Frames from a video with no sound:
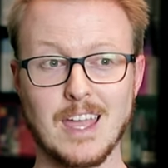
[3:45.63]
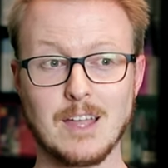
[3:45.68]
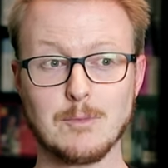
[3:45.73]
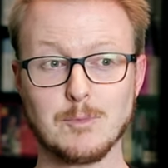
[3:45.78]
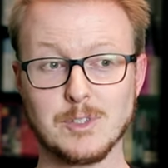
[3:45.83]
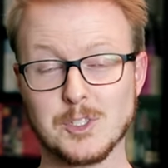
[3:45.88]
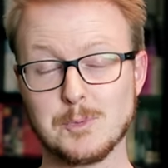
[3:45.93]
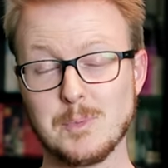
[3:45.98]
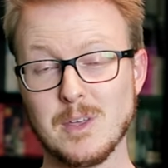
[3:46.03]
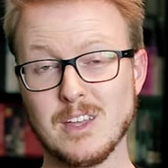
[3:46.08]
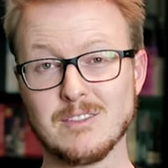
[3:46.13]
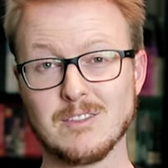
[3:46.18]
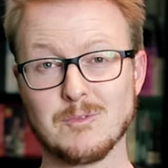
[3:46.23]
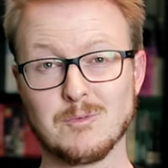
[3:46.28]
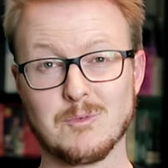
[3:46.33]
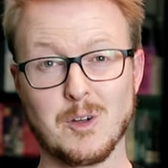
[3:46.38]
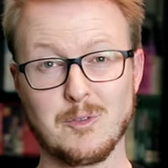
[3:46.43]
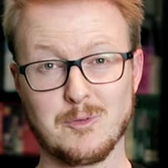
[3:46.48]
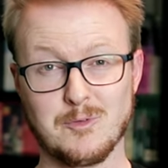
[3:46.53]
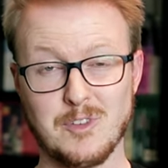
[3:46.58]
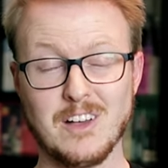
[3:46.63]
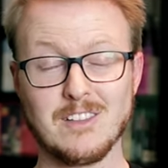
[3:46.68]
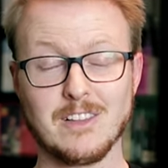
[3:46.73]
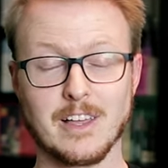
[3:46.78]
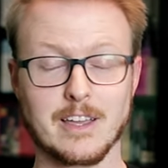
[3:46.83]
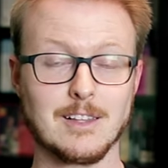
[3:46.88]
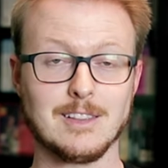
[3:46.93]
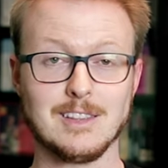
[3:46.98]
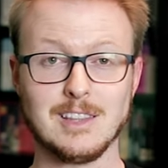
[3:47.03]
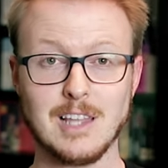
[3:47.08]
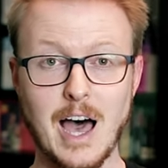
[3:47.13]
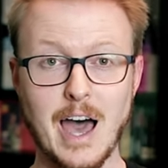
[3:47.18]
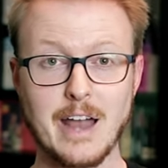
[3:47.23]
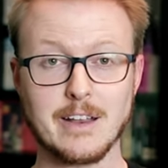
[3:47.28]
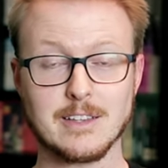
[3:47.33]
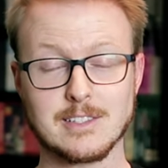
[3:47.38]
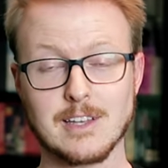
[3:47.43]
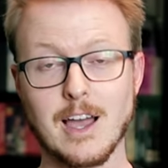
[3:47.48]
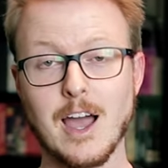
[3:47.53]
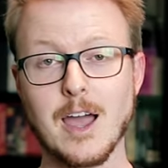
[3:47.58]
and we spent what felt like a
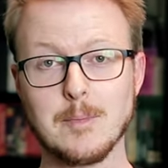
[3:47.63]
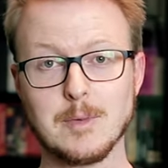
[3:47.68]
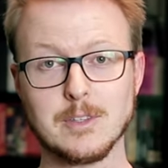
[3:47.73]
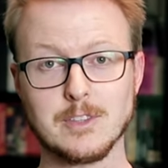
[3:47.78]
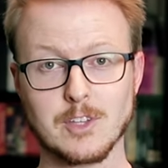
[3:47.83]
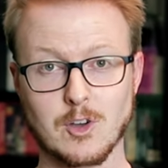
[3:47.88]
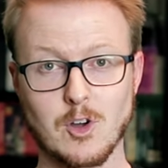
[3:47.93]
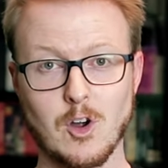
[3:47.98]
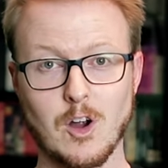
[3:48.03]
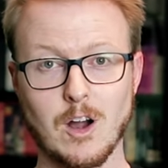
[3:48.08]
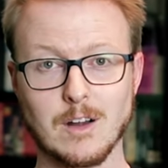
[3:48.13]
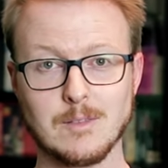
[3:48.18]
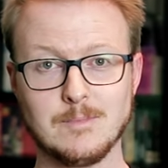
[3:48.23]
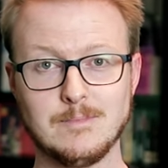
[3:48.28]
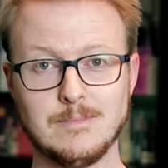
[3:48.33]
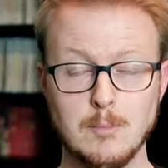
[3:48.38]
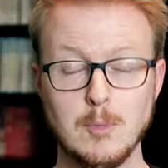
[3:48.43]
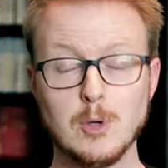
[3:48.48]
lot of time in the car.